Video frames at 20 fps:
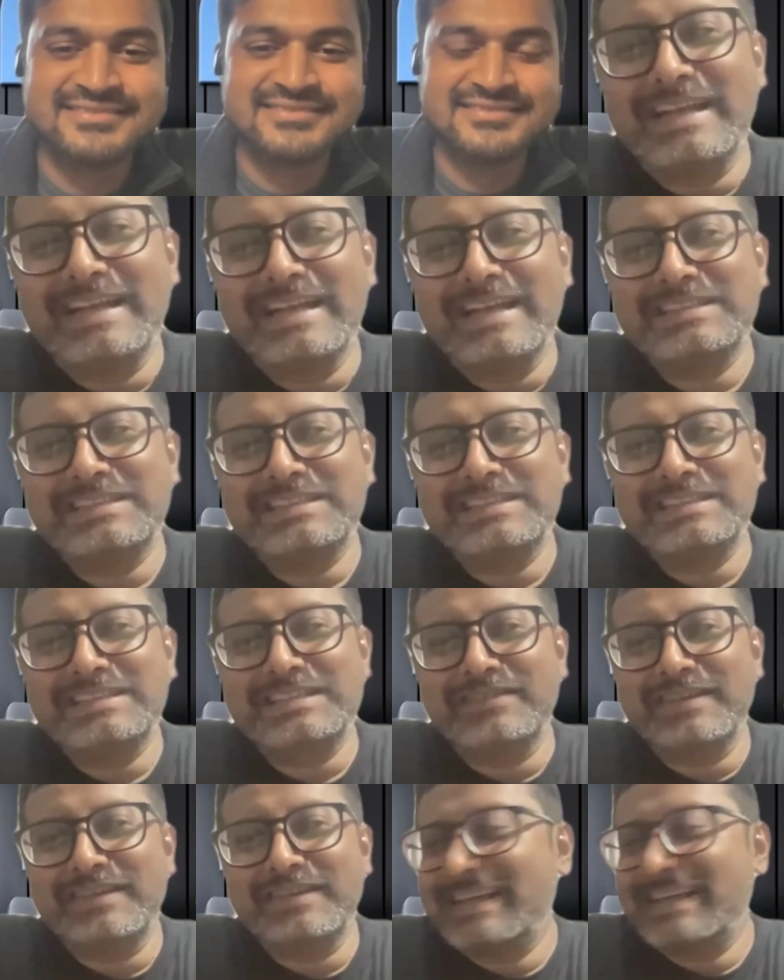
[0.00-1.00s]

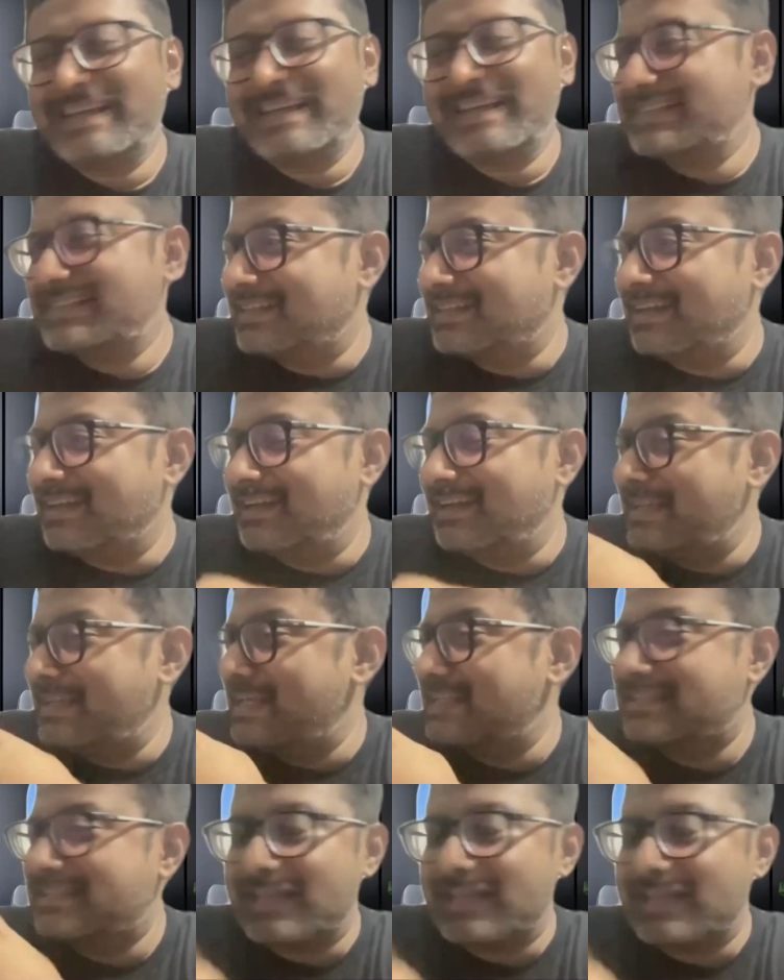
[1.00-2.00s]
Fantastic.
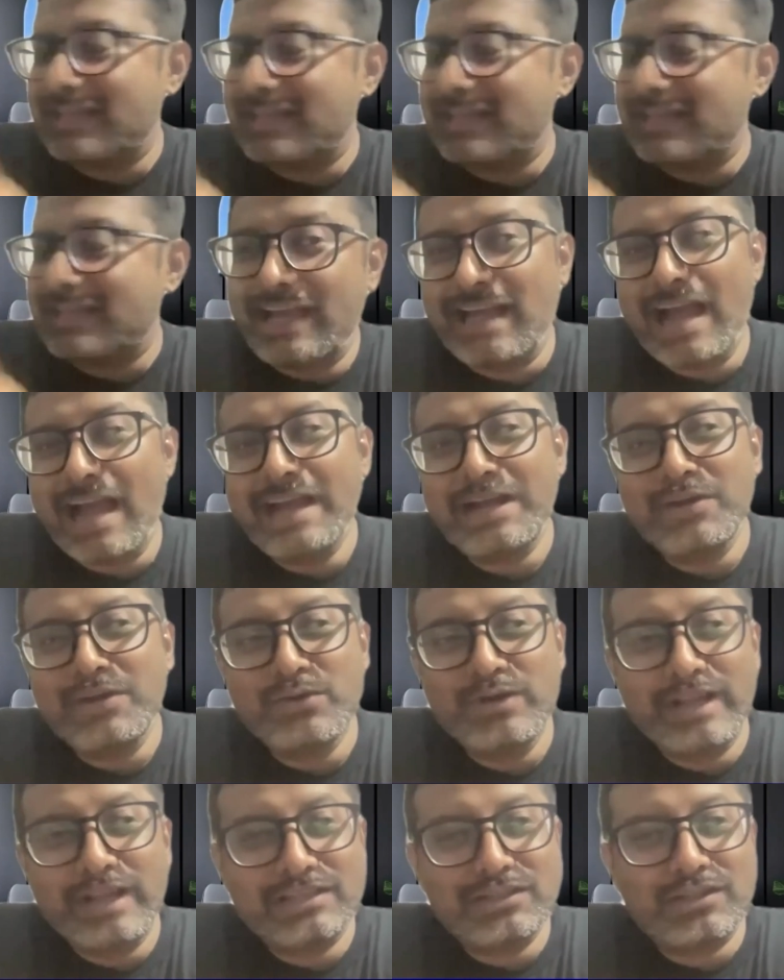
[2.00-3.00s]
Yes,
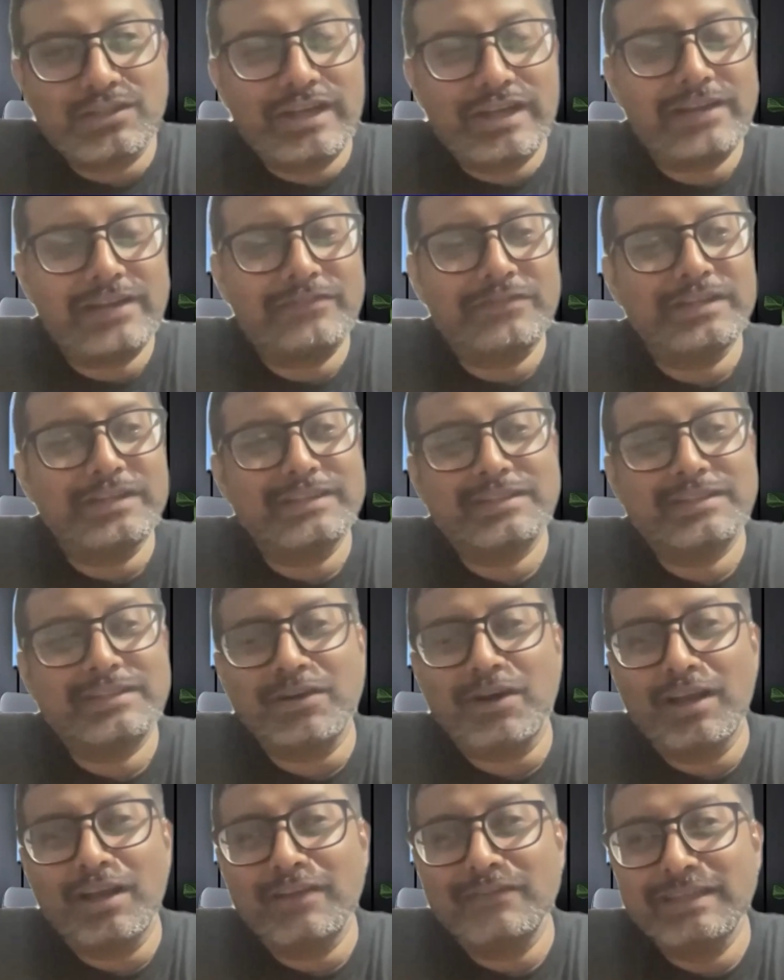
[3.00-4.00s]
I do resonate
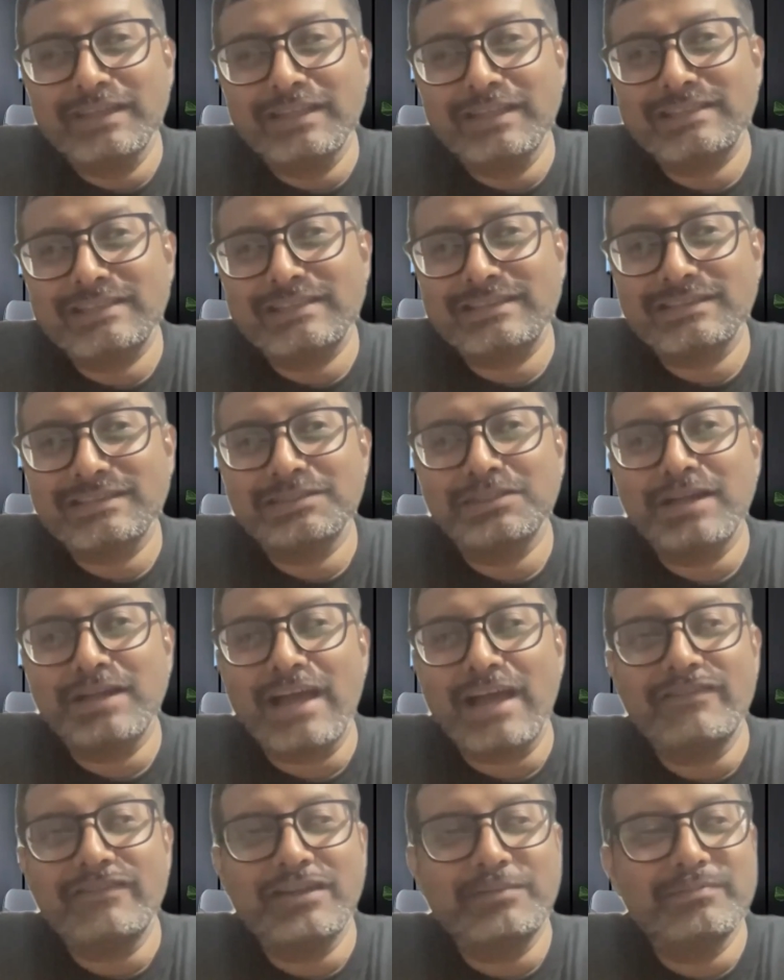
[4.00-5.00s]
with all of this.
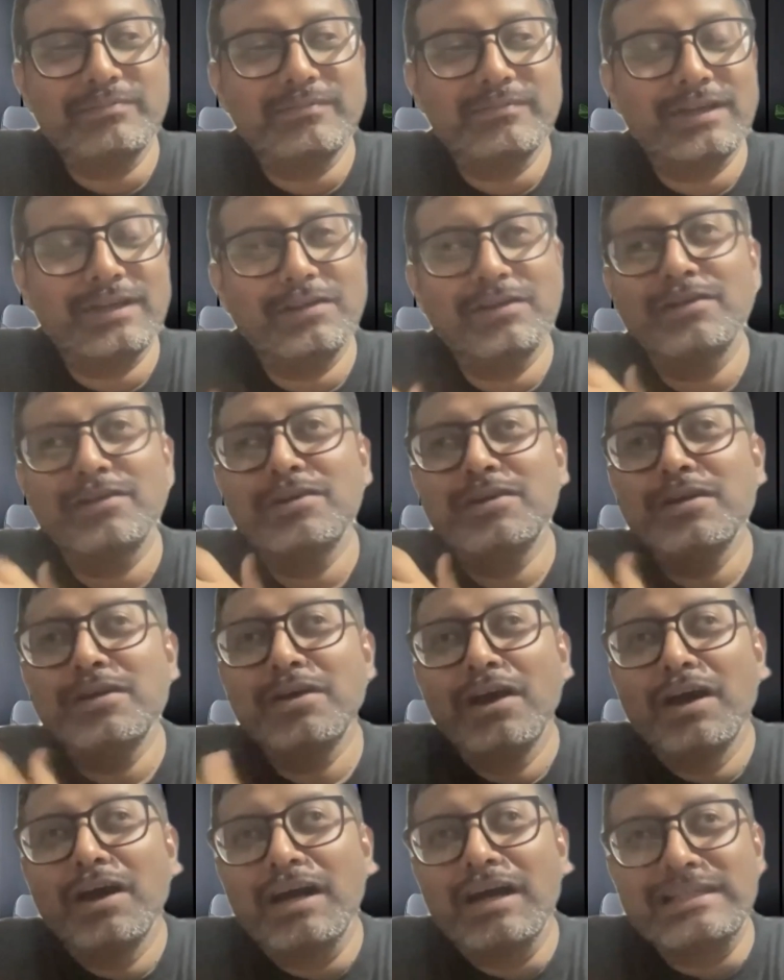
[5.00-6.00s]
Having
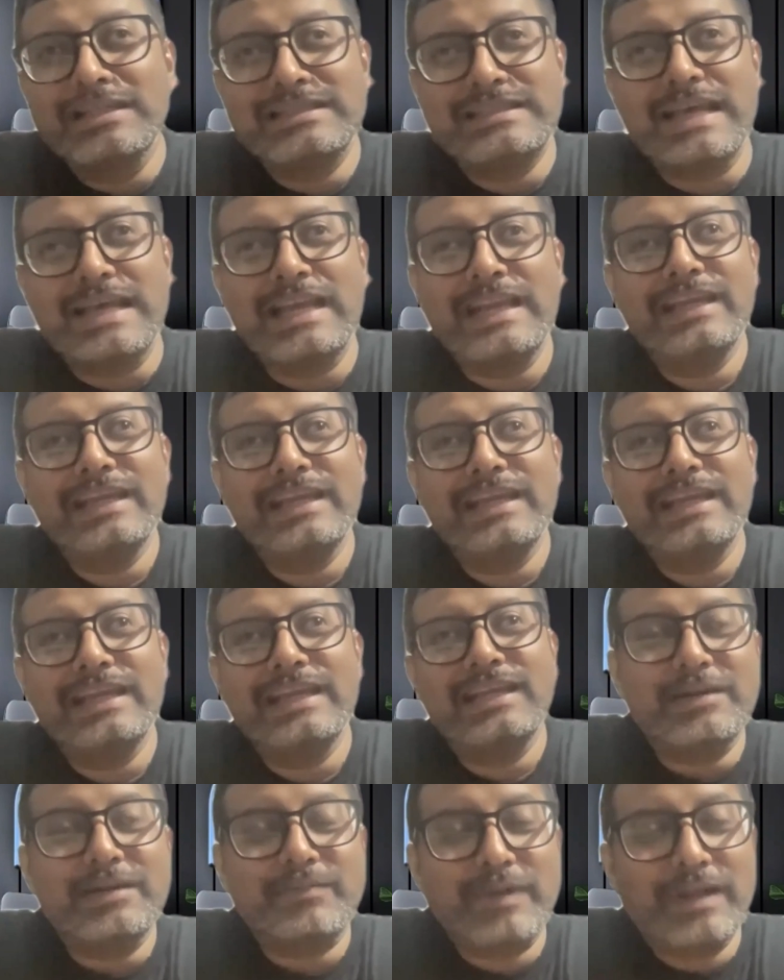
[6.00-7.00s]

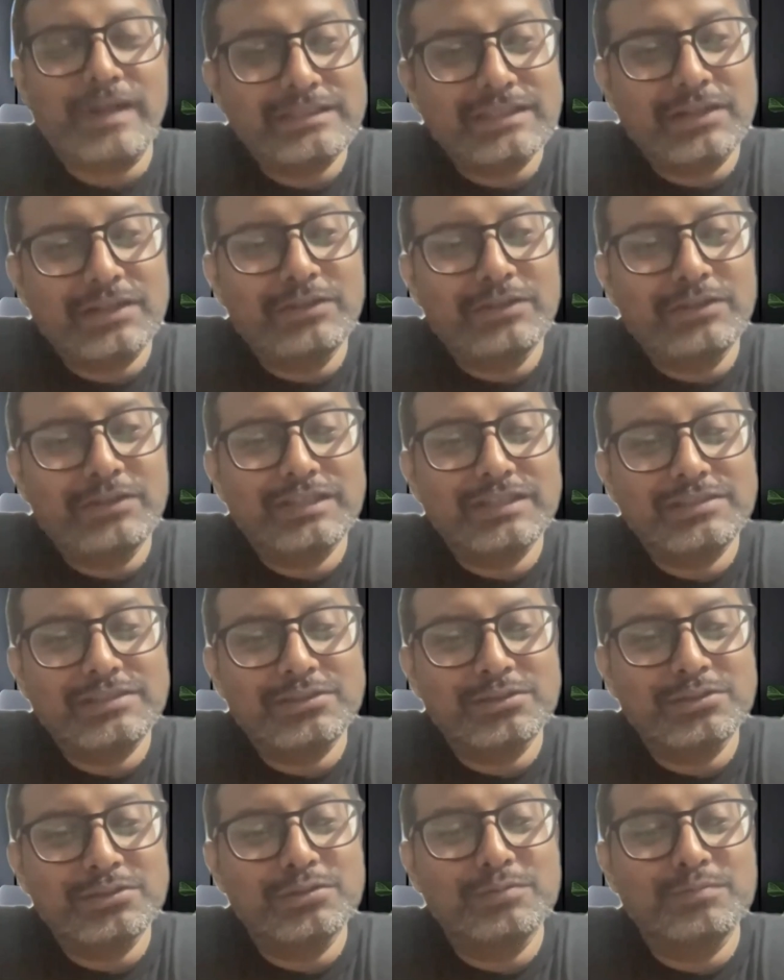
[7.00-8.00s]
selling enterprise
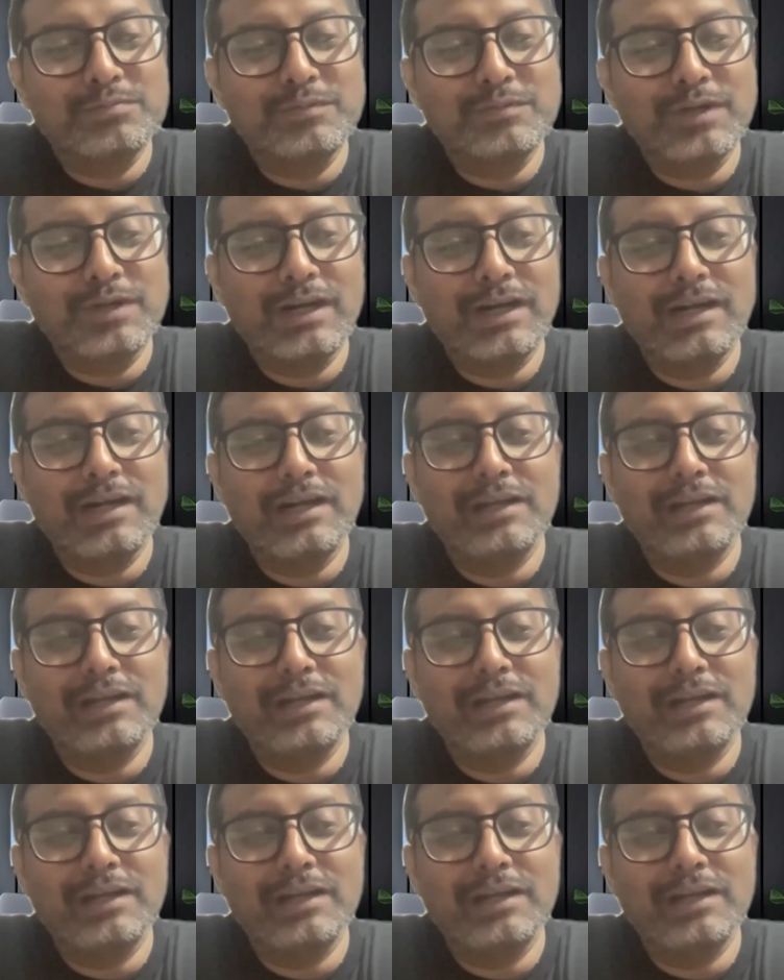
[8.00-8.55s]
solutions to